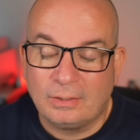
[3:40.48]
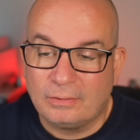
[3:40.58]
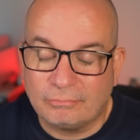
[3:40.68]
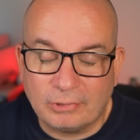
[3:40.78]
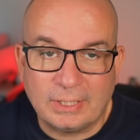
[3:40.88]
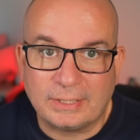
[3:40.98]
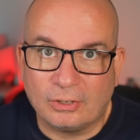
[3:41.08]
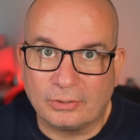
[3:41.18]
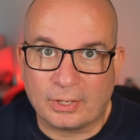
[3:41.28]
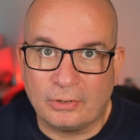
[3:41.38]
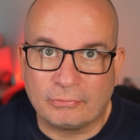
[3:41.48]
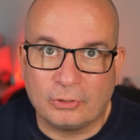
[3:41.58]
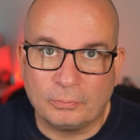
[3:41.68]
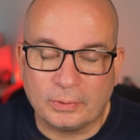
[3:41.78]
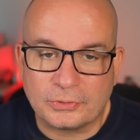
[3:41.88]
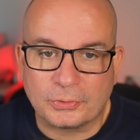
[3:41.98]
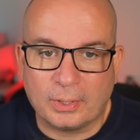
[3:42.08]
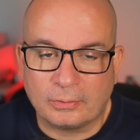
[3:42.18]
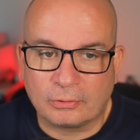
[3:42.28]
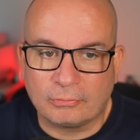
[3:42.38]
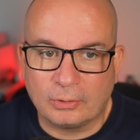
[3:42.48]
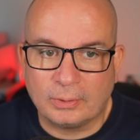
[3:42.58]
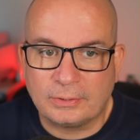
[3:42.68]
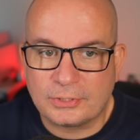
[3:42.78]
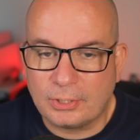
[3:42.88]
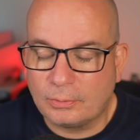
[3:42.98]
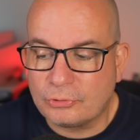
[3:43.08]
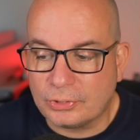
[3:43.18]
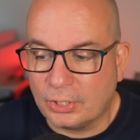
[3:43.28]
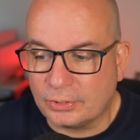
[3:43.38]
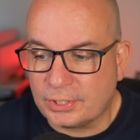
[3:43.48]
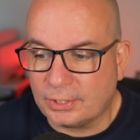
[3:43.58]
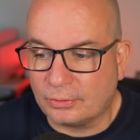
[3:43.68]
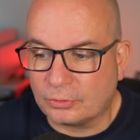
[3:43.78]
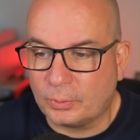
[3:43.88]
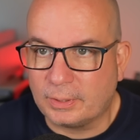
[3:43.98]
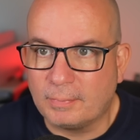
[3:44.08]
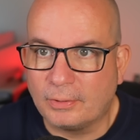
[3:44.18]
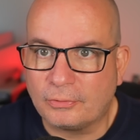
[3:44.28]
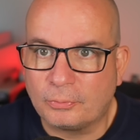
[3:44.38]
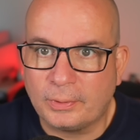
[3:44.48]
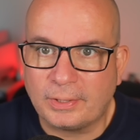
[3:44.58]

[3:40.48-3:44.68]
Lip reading: Really can't go wrong with the Toyota Corolla. 299 quid a month with